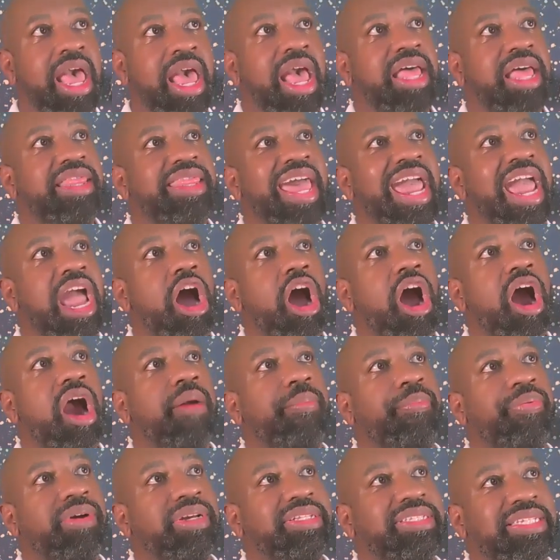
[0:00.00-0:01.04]
They are
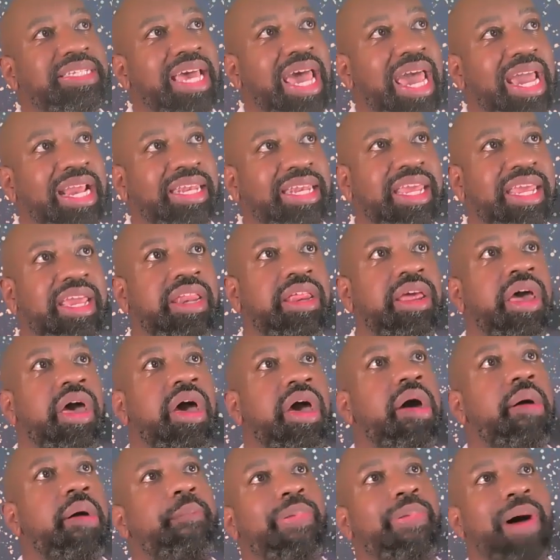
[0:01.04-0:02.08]
protected
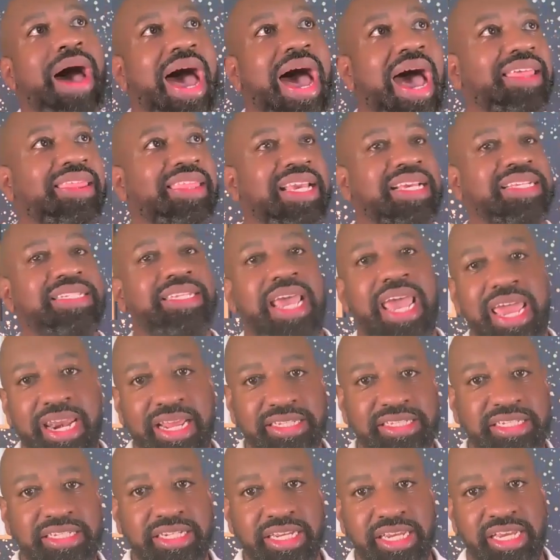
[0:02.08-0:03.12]
by these
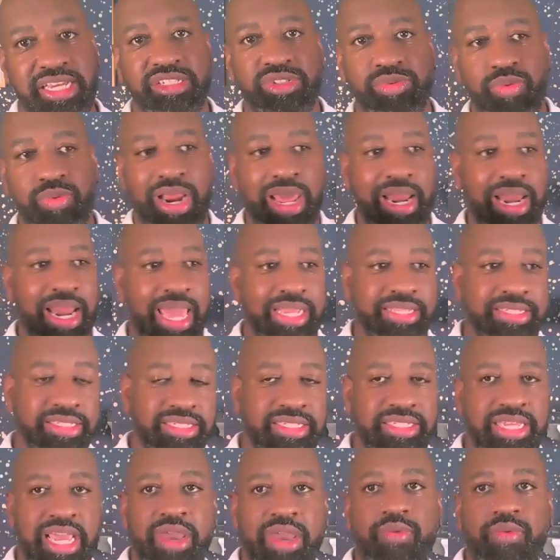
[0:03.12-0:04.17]
NSGs. What I like to
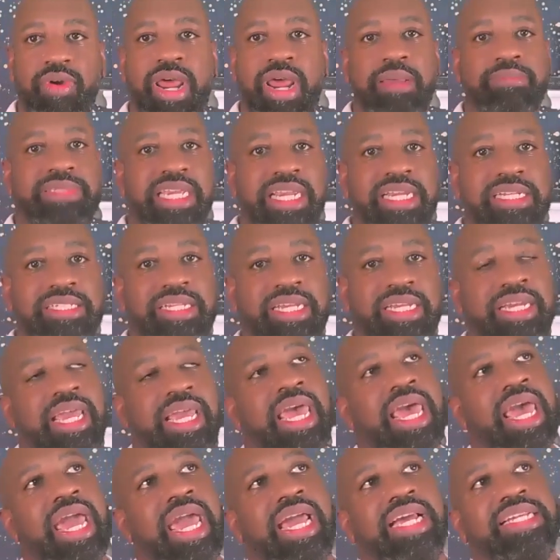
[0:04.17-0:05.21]
say when I'm teaching
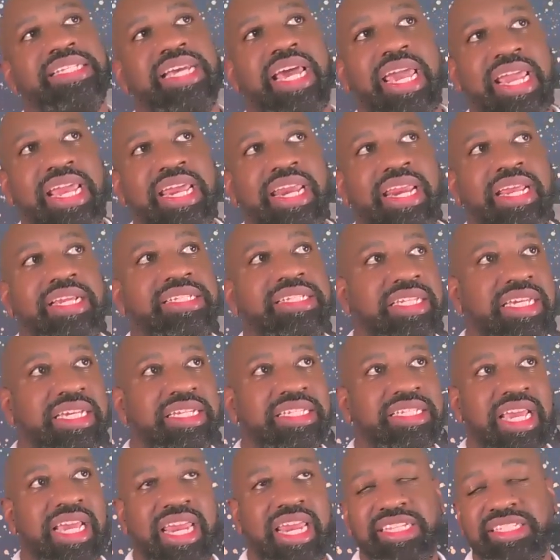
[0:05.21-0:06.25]
is that these
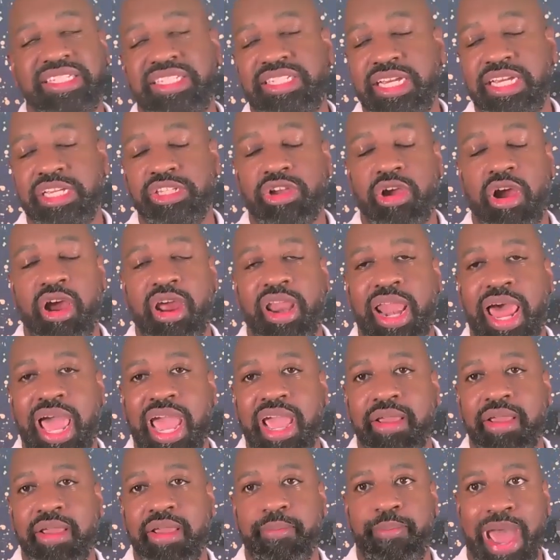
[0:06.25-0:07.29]
NSGs are
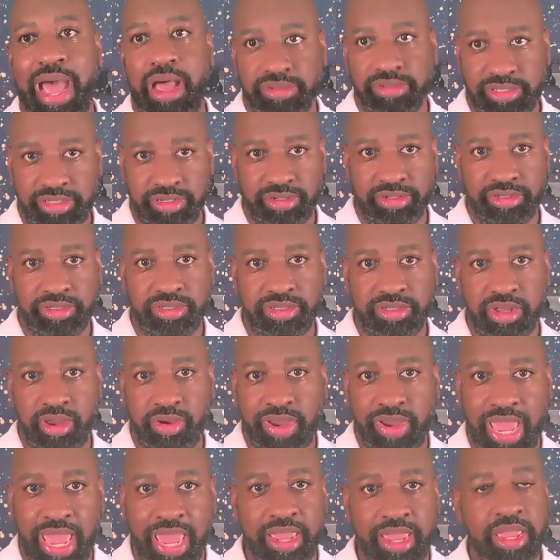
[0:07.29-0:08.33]
like bouncers,
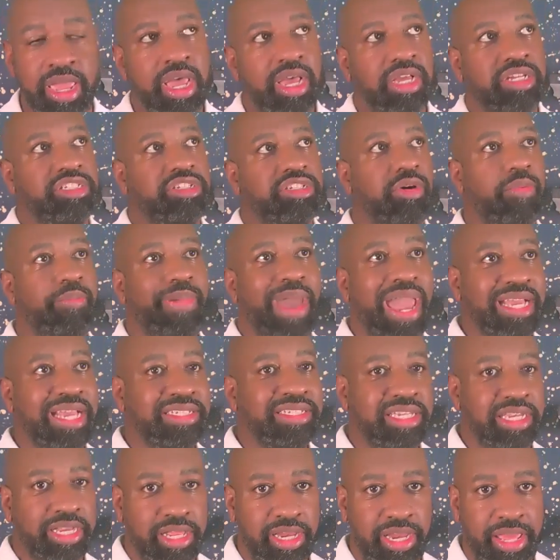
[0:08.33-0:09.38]
okay? So
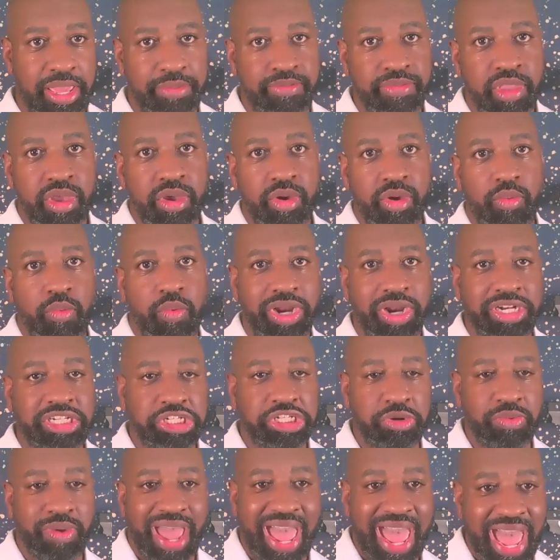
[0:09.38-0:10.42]
basically, what
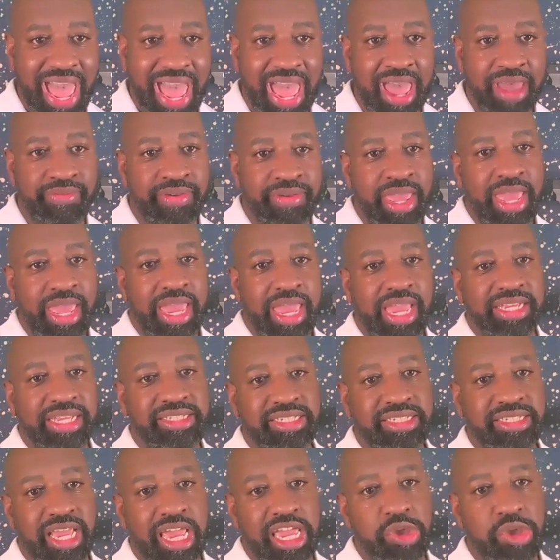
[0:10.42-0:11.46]
you have is,
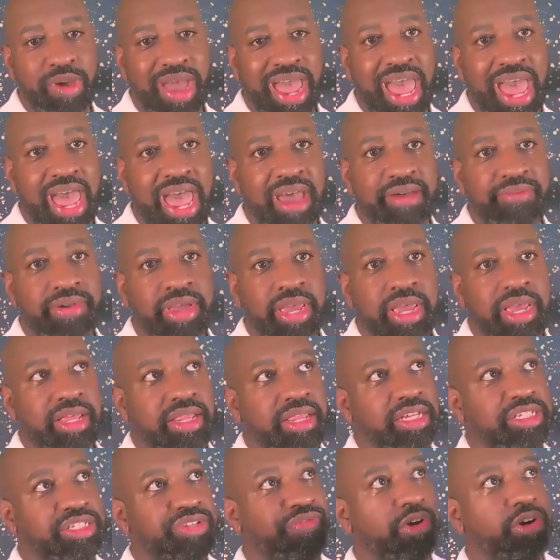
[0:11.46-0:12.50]
say you have
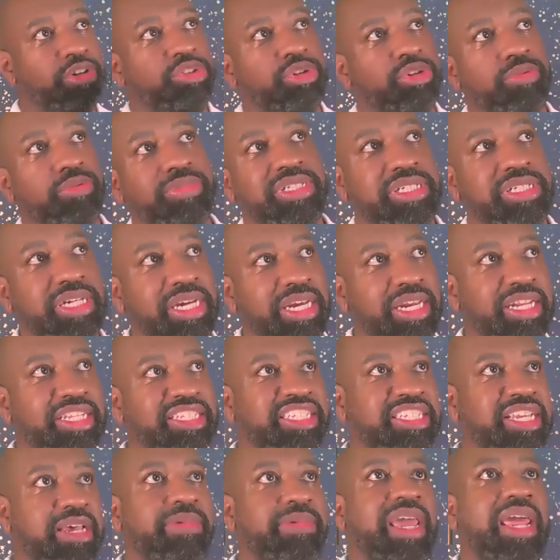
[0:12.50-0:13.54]
this virtual machine in
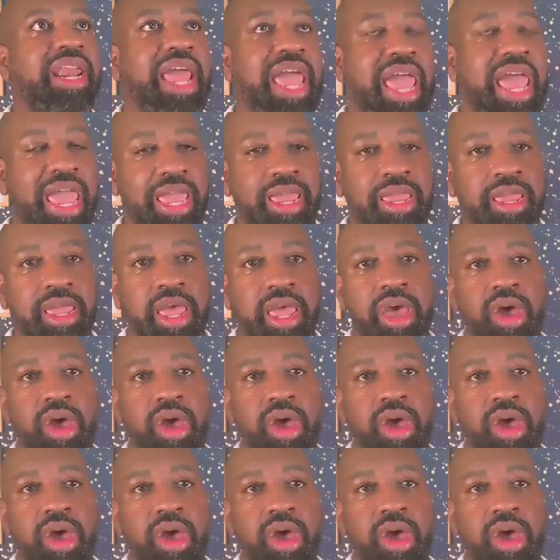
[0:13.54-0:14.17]
subnet A